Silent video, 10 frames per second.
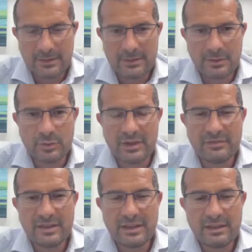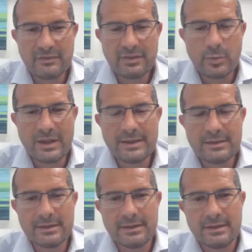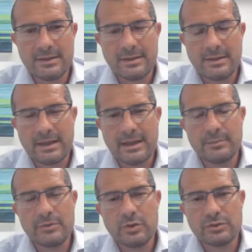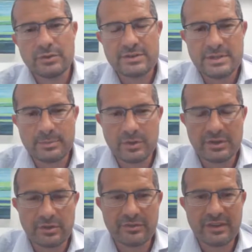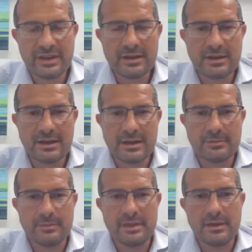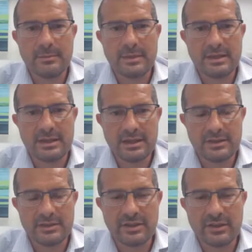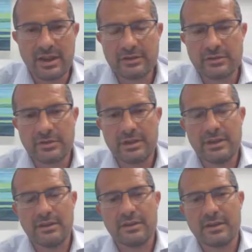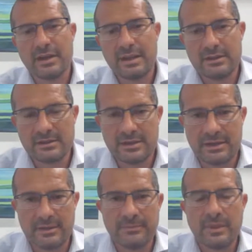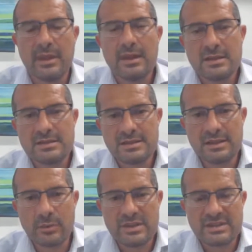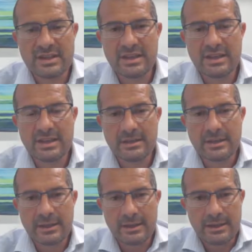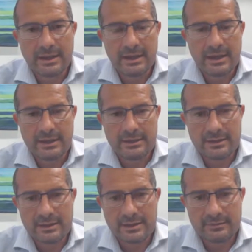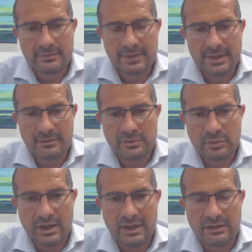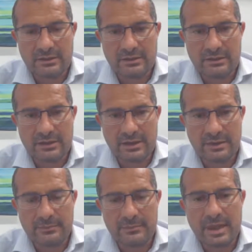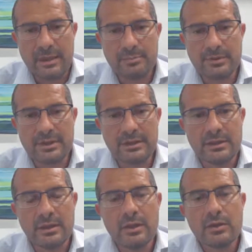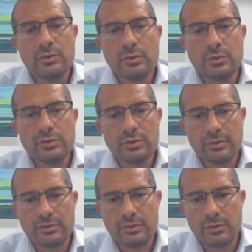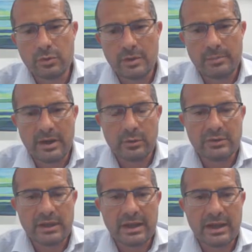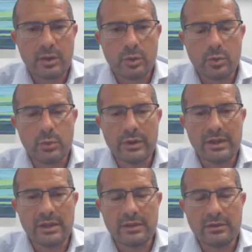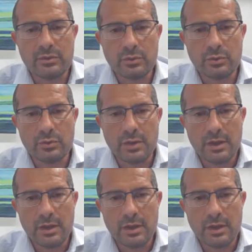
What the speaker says: Good evening, everyone. I'm Dr. Simone Rofena. I'm the medical director here at the Zita West Clinic. And tonight I'm happy to talk to you about how we do